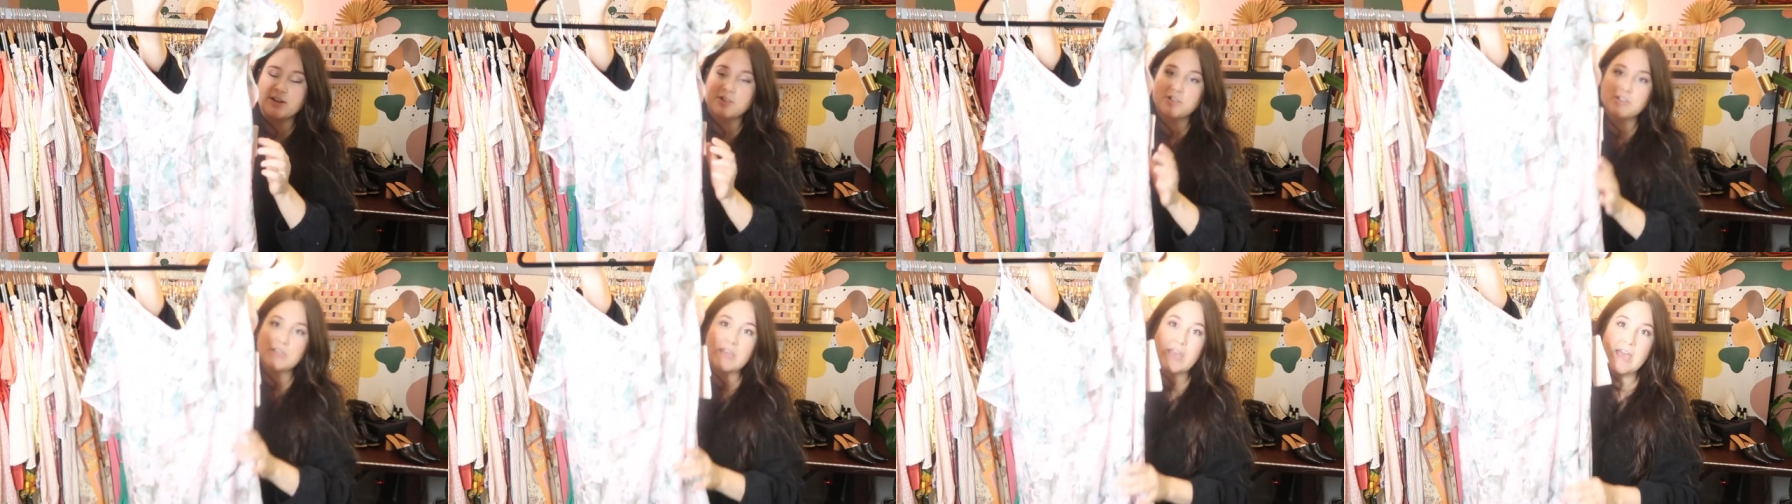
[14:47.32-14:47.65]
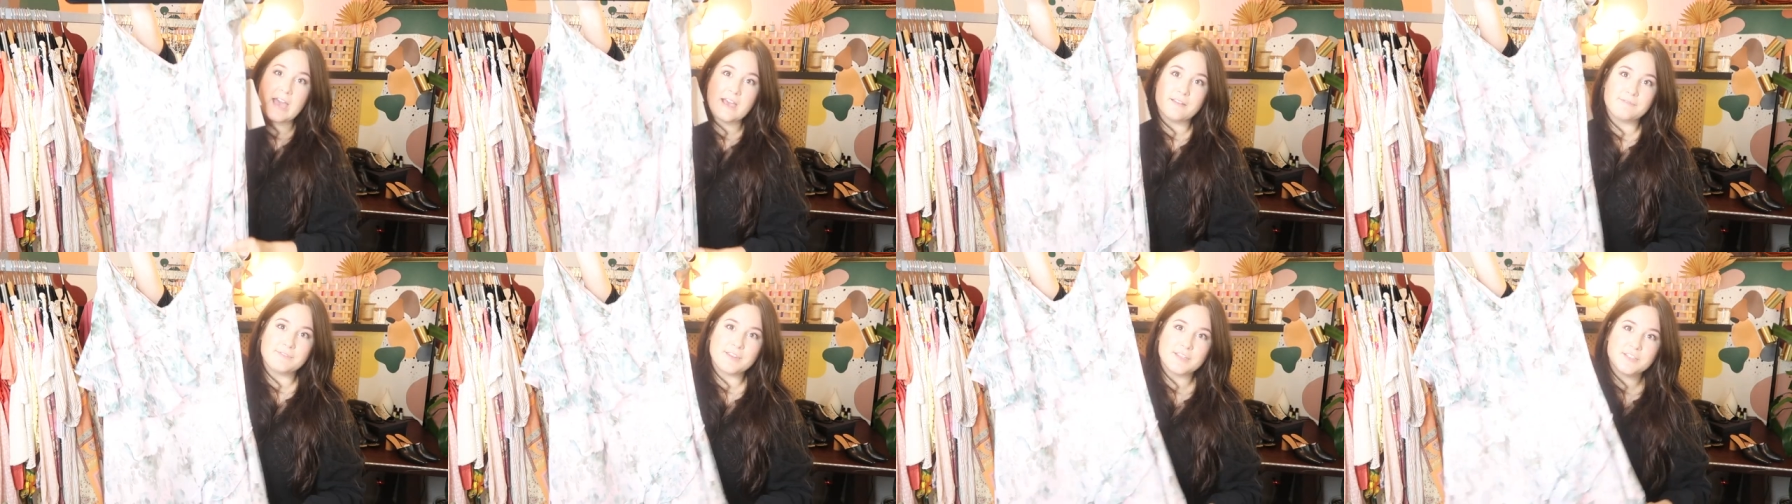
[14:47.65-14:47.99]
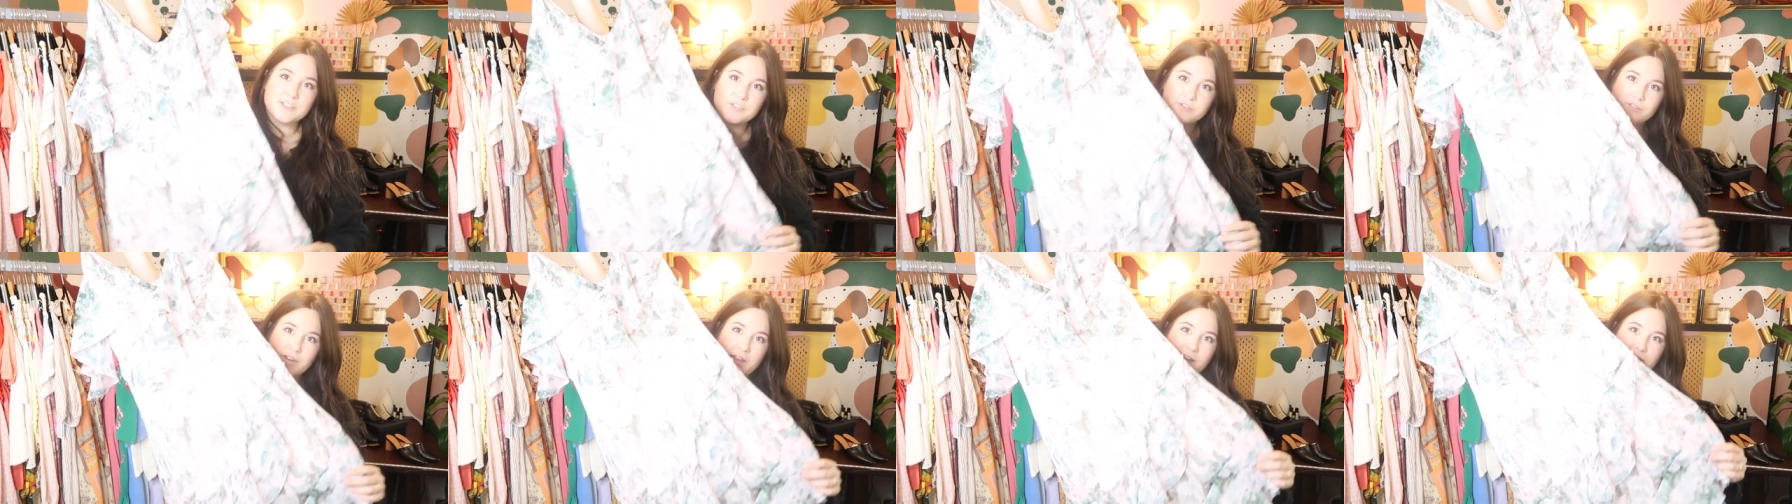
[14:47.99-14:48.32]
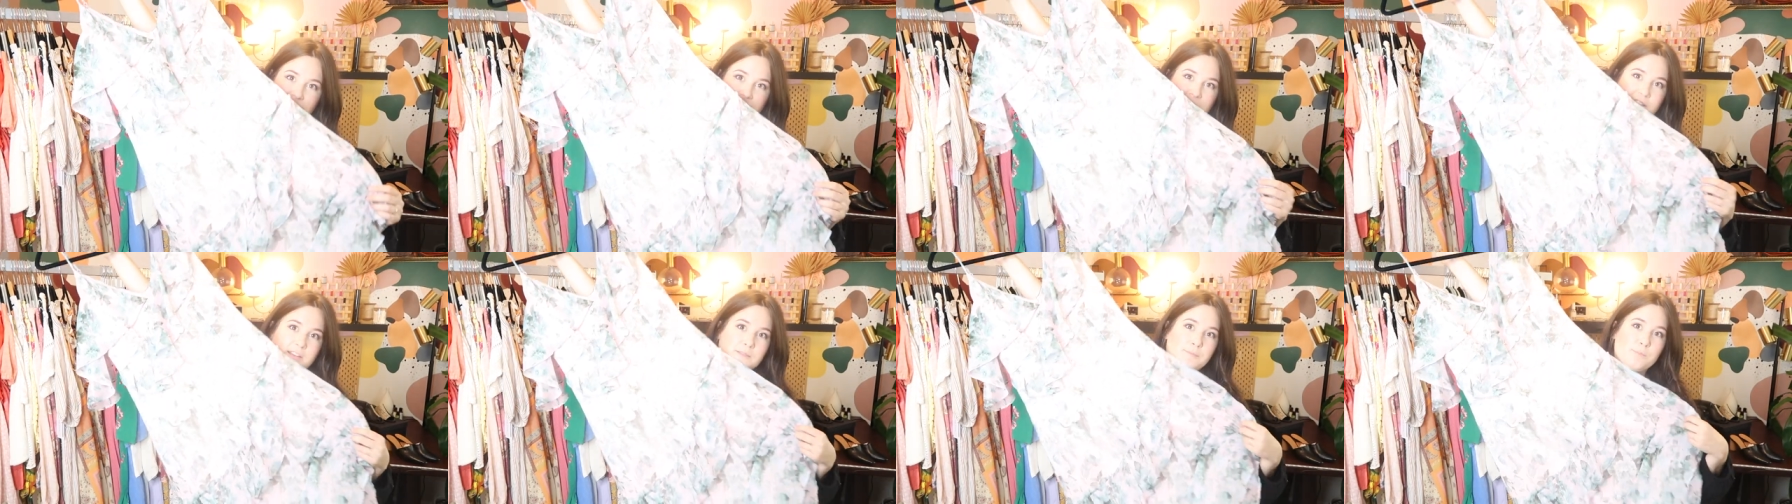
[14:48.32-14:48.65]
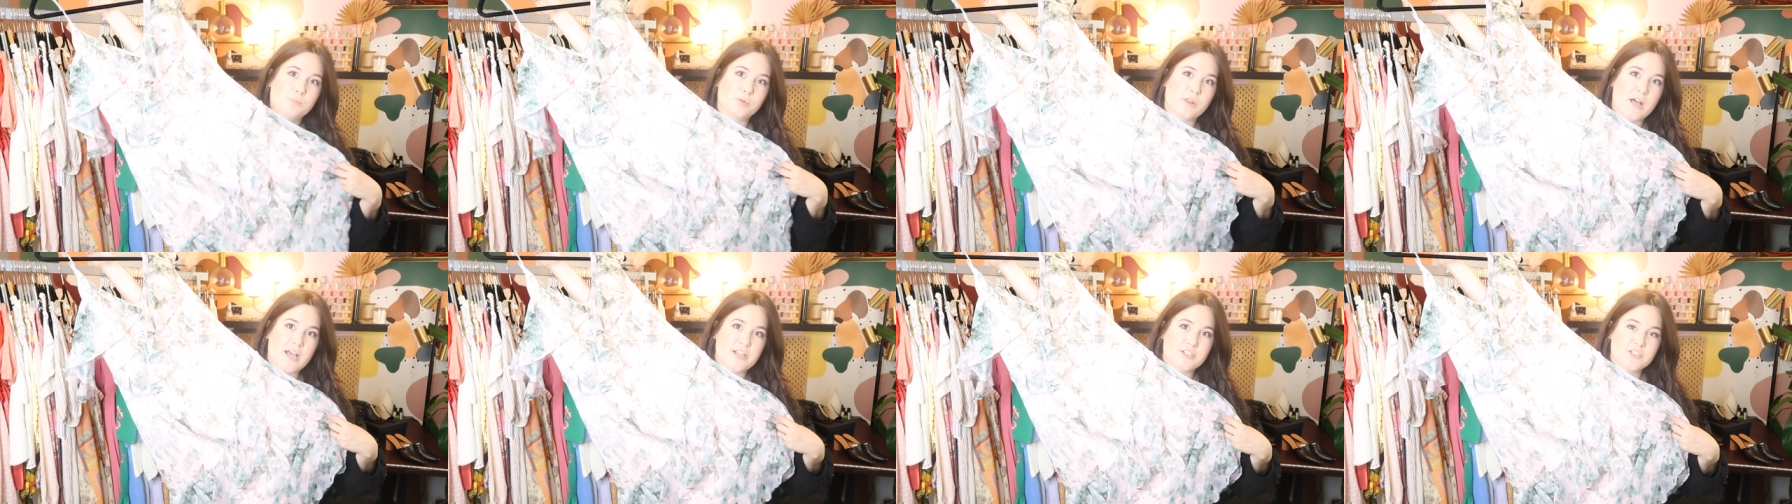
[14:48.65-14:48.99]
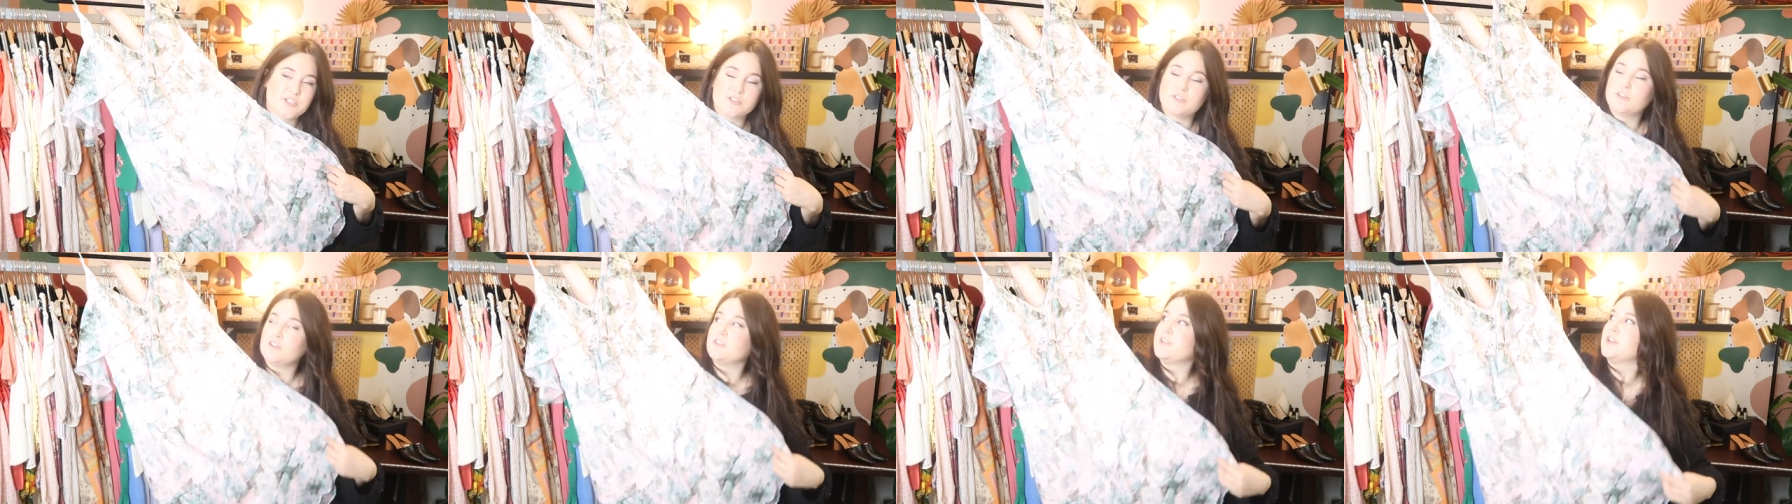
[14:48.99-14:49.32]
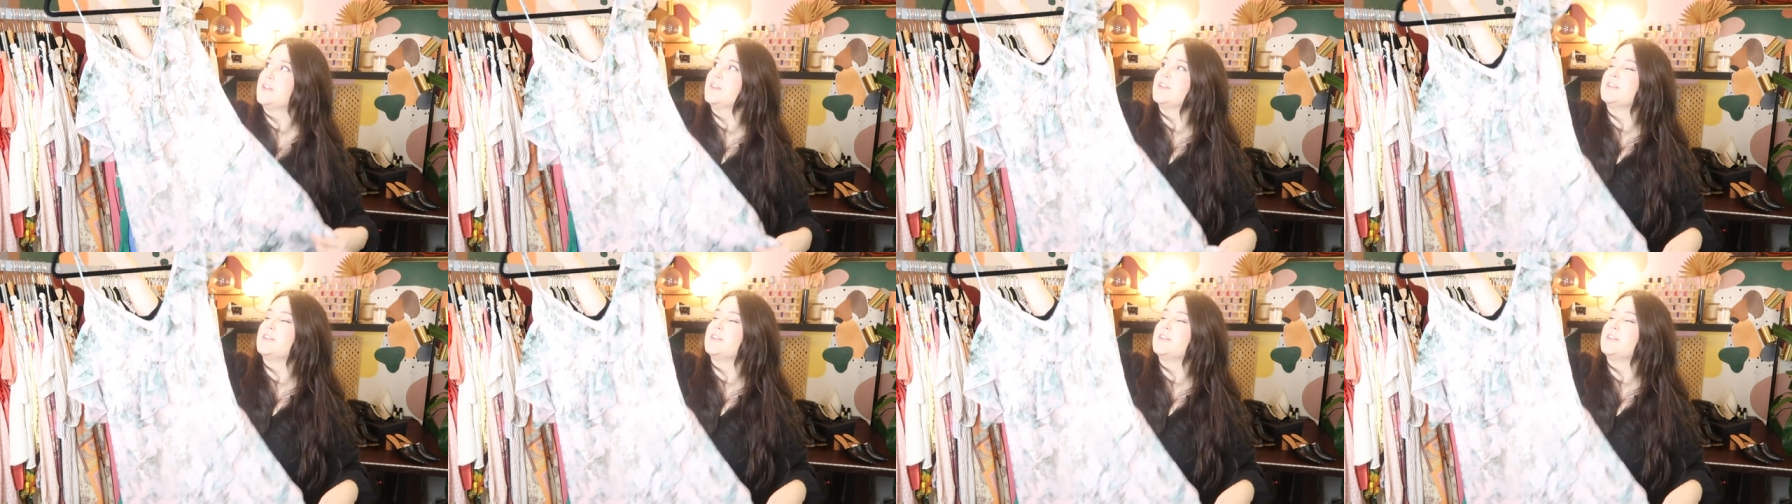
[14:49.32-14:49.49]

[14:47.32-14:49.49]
actually have this dress in blush currently